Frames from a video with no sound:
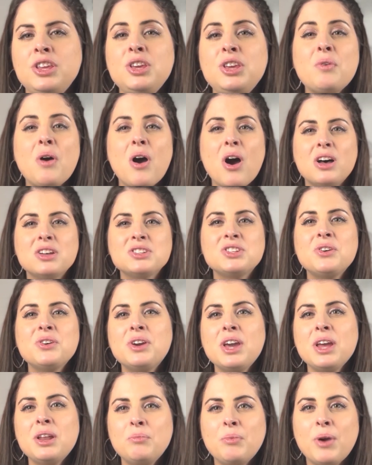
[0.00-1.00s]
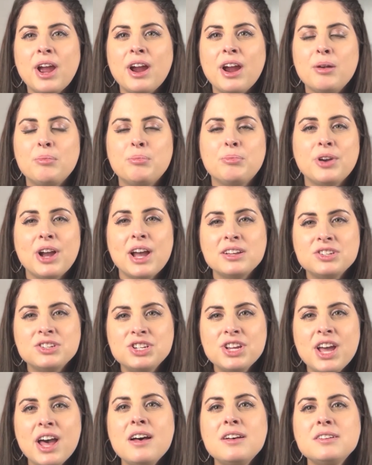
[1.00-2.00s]
You also can wear breast
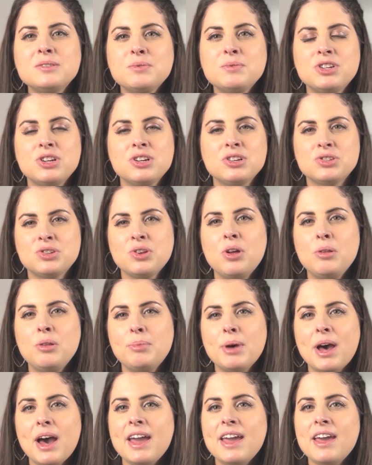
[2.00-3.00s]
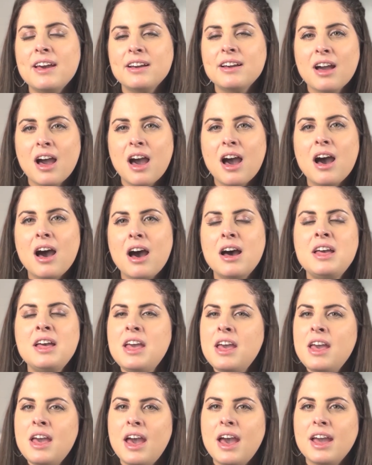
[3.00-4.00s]
shells, which are sold by Haka.
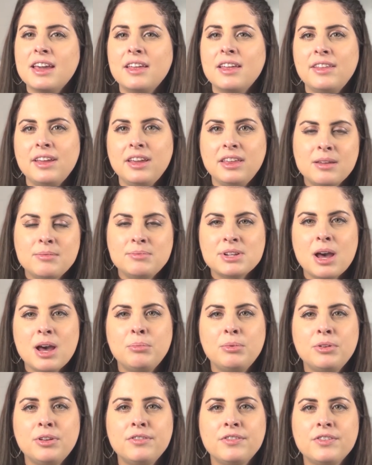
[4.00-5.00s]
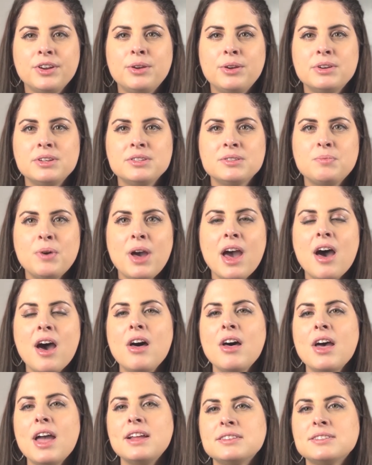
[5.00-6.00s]
I can link them down below for you as
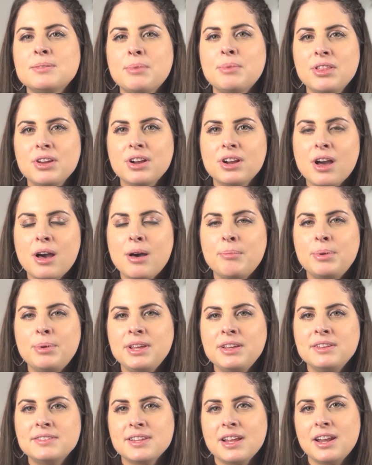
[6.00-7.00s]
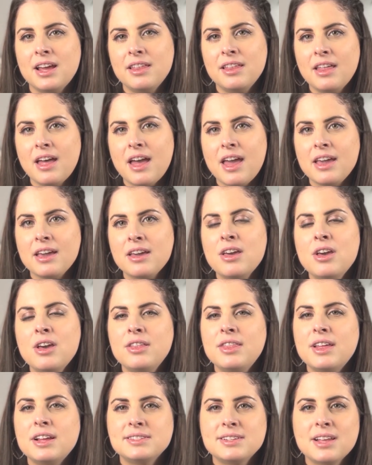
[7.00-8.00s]
well, some other companies that I like
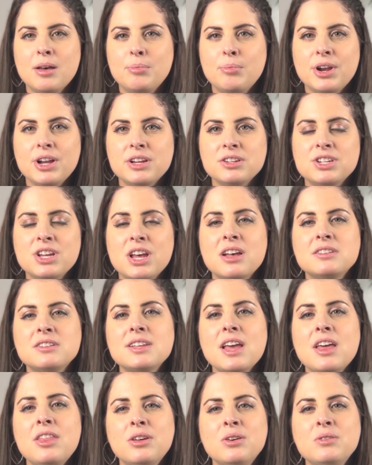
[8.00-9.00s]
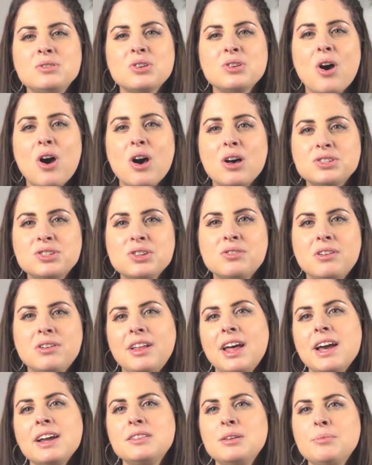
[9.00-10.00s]
that sell breast shells, and those also
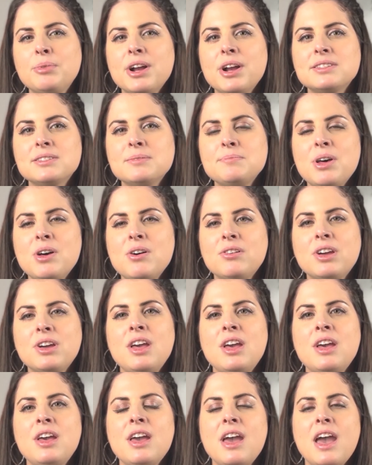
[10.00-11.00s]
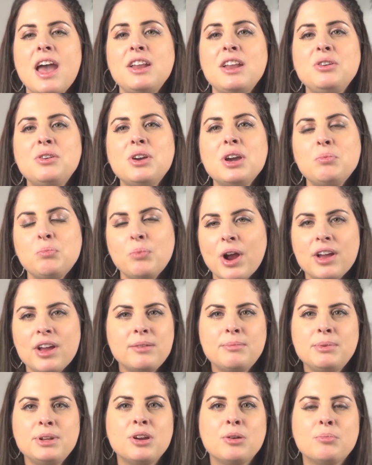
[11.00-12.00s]
collect the breast milk. And you can wear
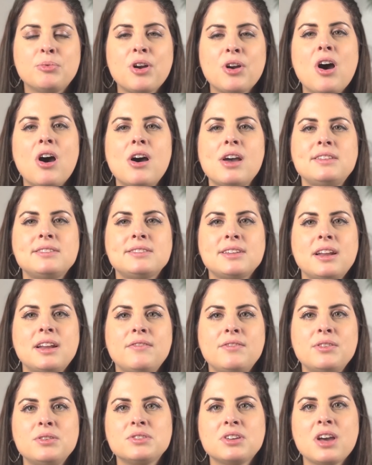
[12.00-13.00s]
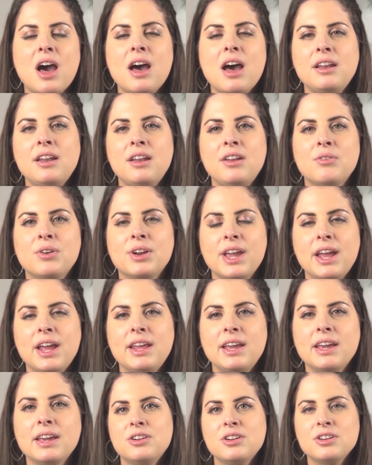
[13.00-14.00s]
them in your bra instead of those cotton
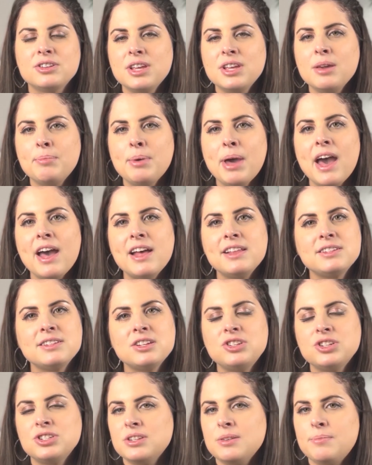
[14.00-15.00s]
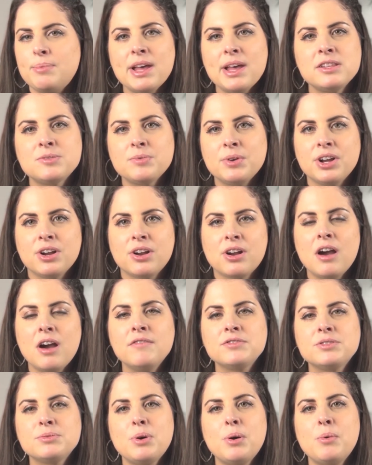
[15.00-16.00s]
organic nursing pads. It just depends what you're
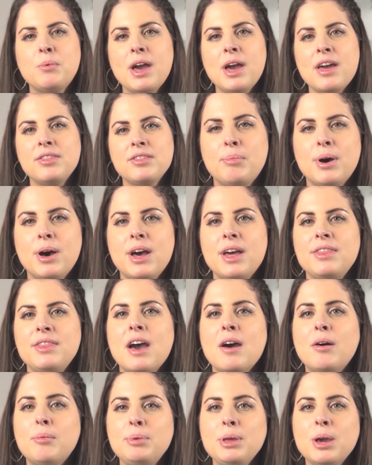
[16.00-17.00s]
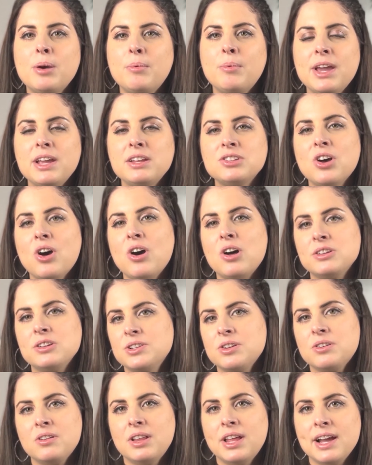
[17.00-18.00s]
comfortable with, but that will be a way to
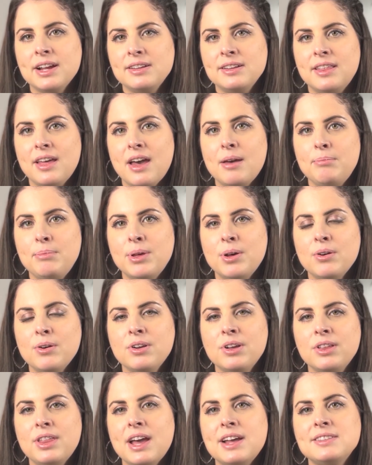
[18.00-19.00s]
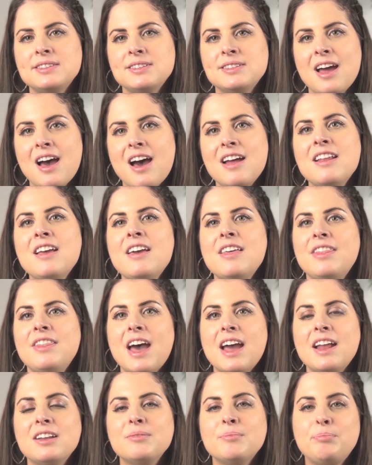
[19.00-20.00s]
also collect that milk that's not
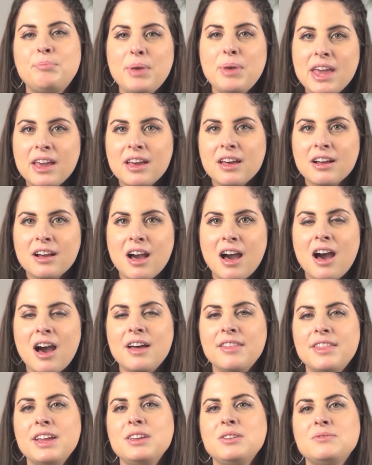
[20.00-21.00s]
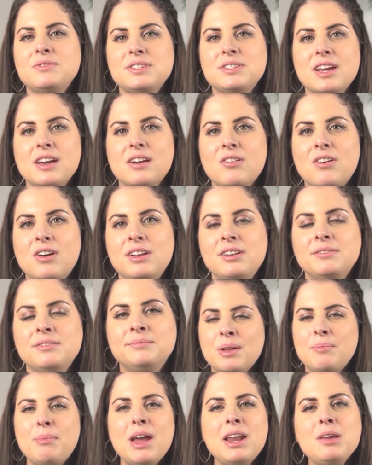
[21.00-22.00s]
that big Haka that you stick on.
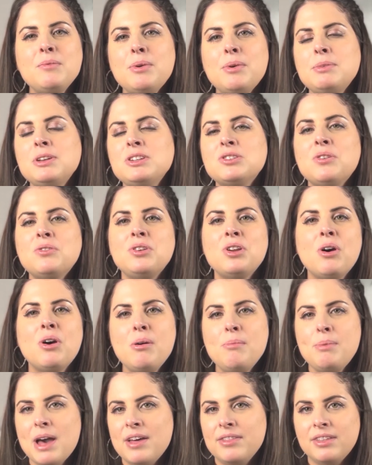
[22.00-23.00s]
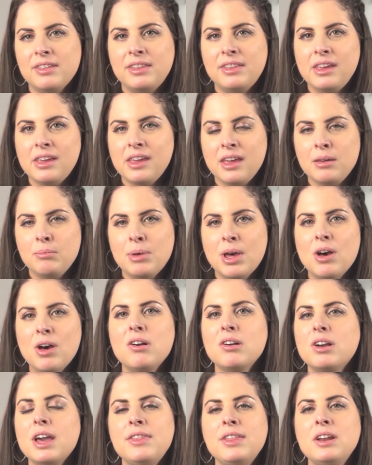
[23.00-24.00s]
Many women don't know about the leaking
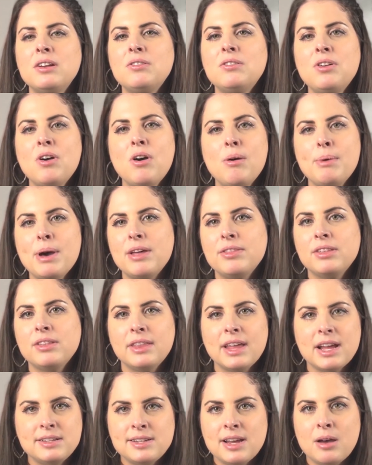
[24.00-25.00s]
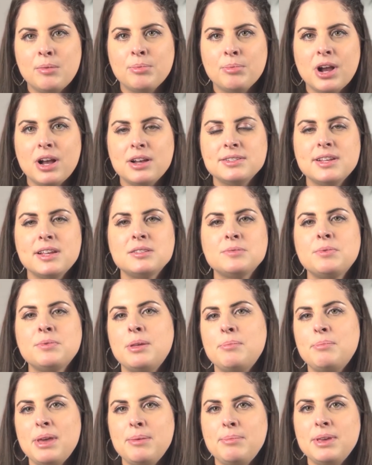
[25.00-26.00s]
milk, and they don't know about the letdown process when
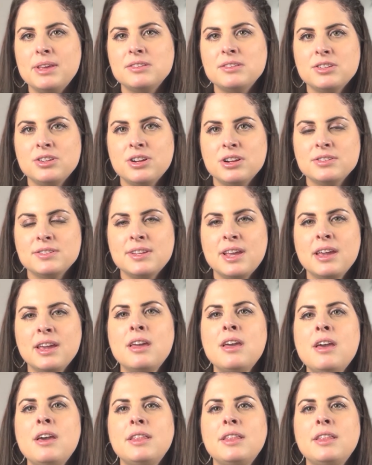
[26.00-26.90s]
the baby is nursing.